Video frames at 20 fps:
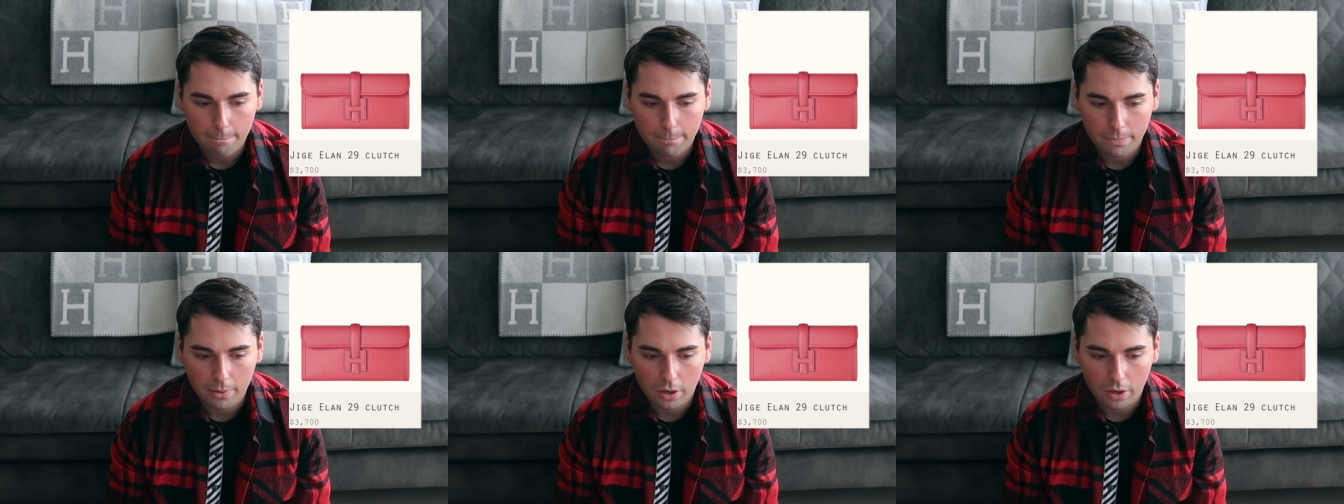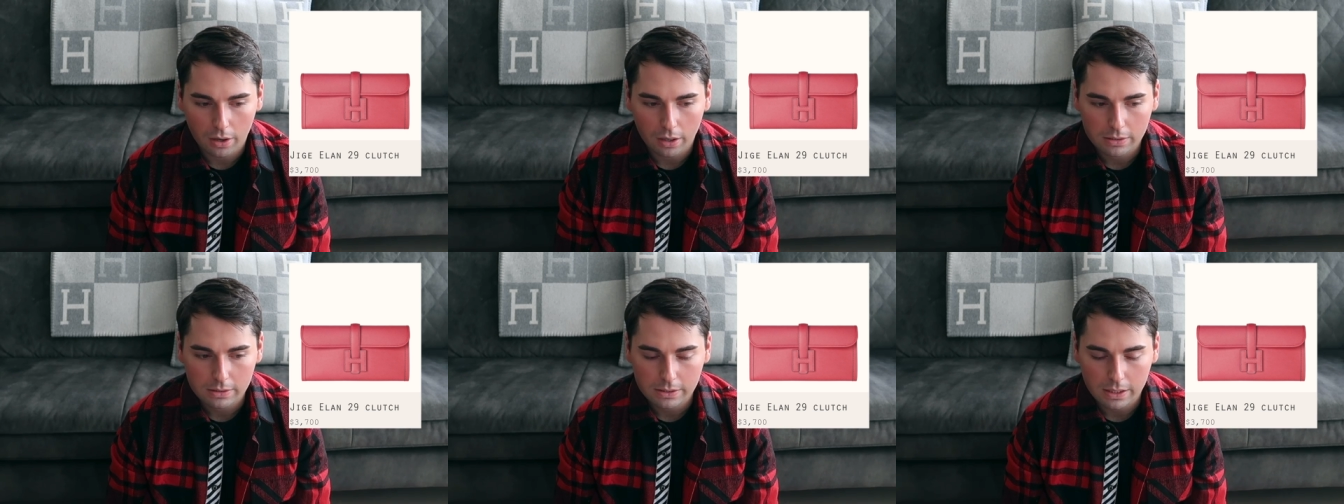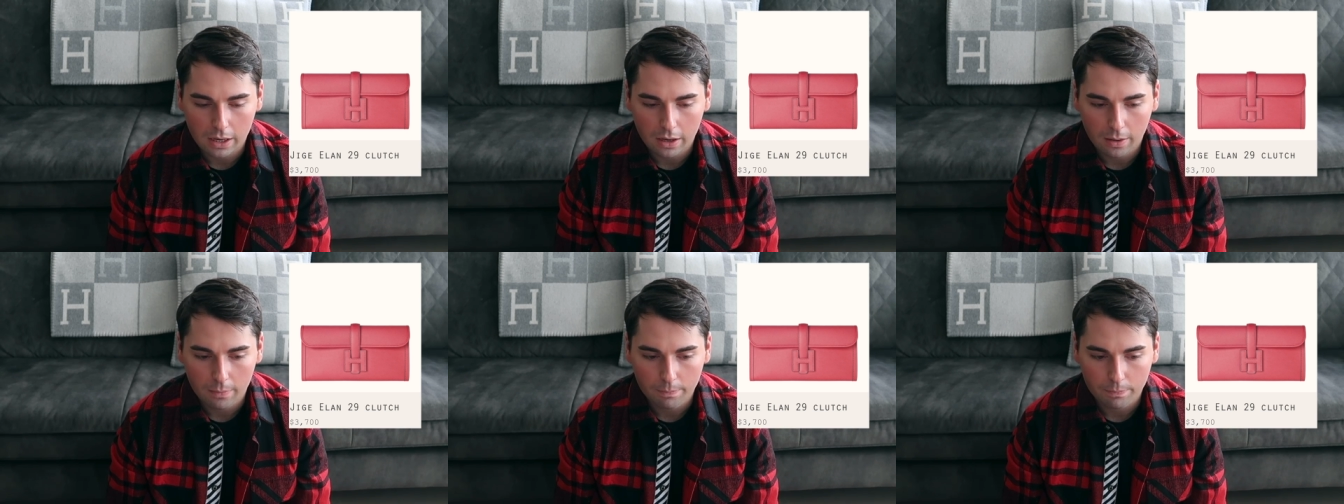But
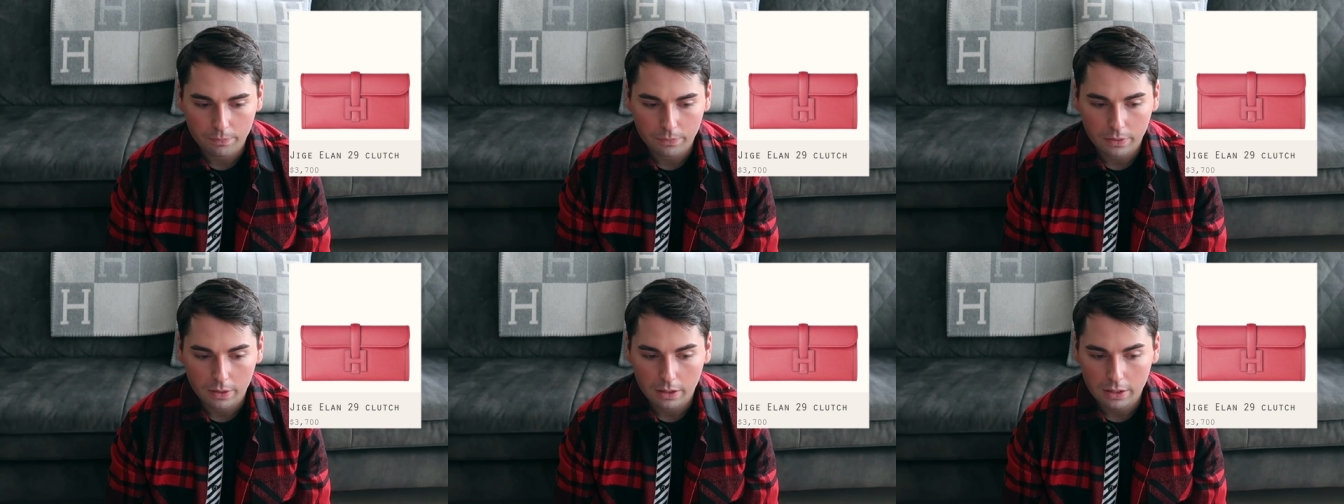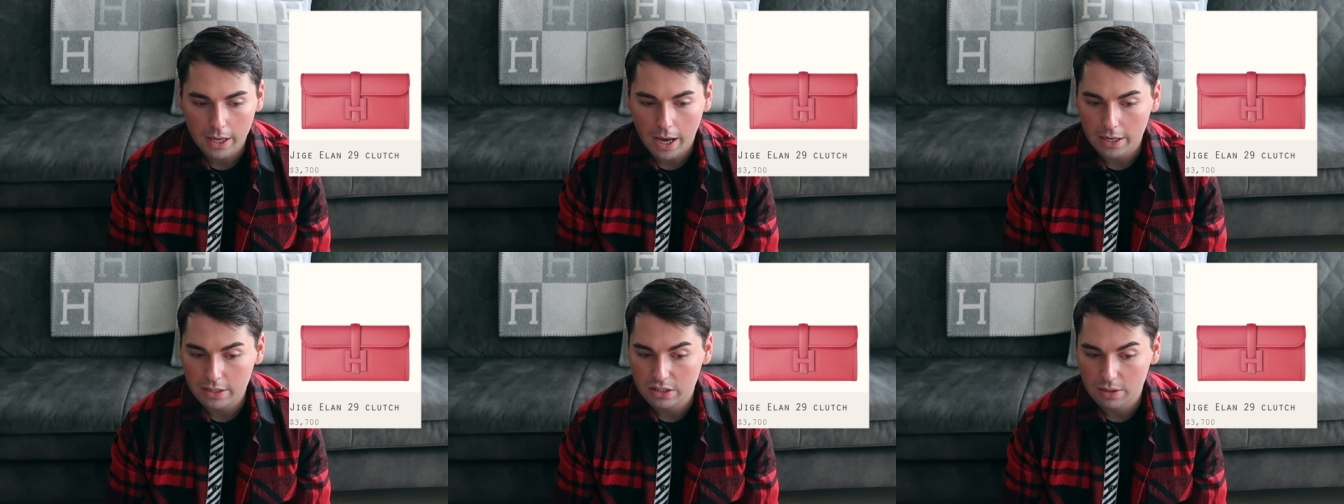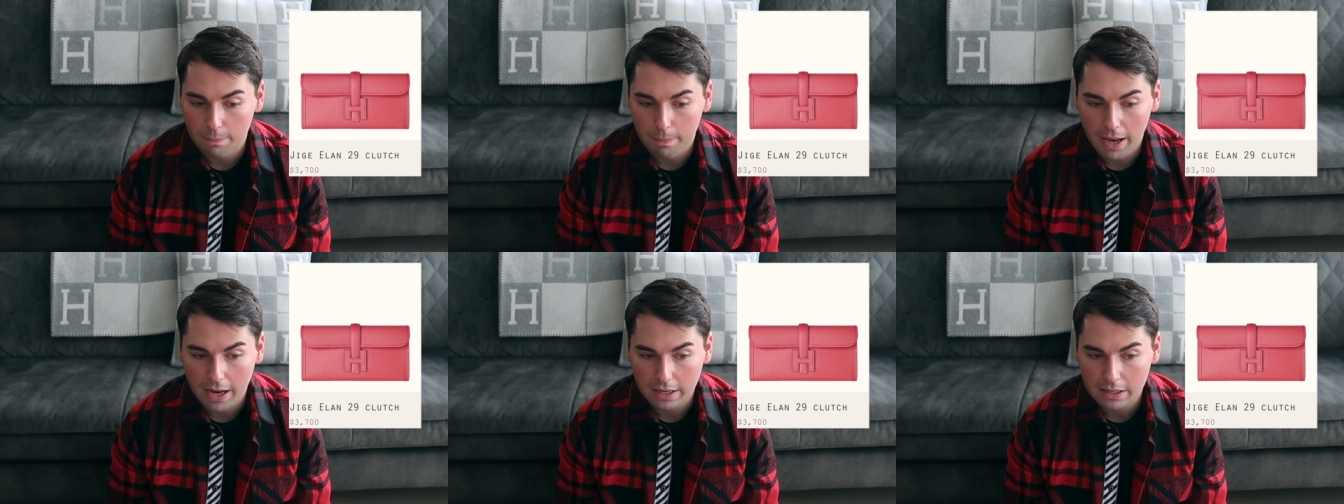yeah, it's a
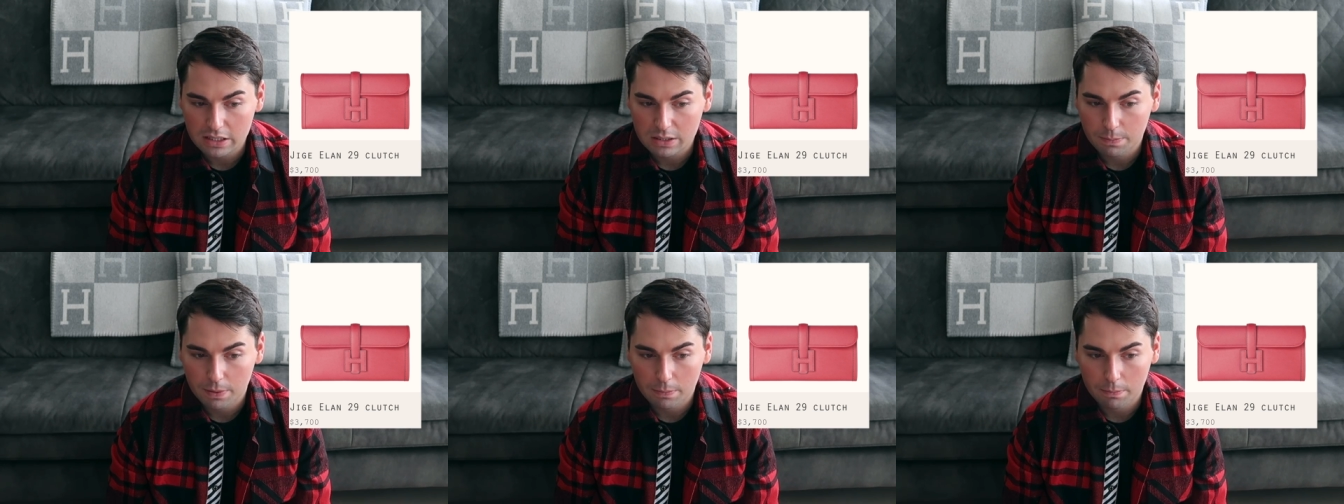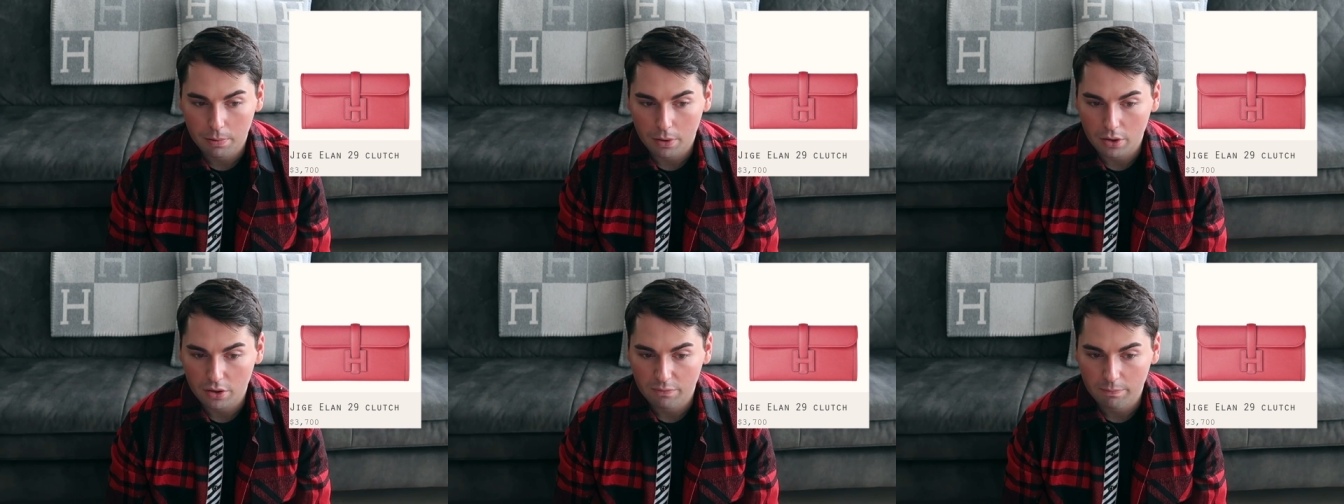bag that's been part